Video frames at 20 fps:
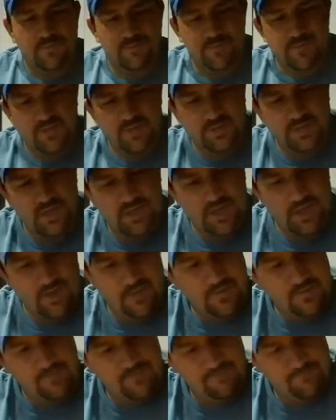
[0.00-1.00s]
Let's
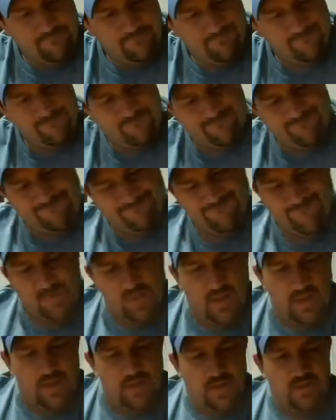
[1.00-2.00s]

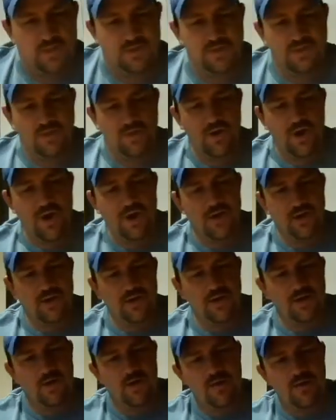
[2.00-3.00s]
crack
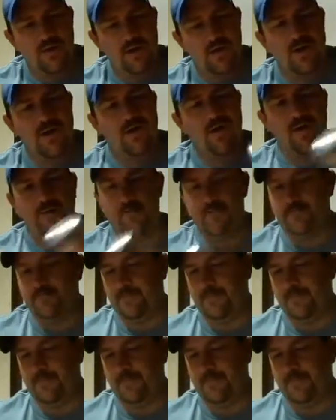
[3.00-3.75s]
into it right here.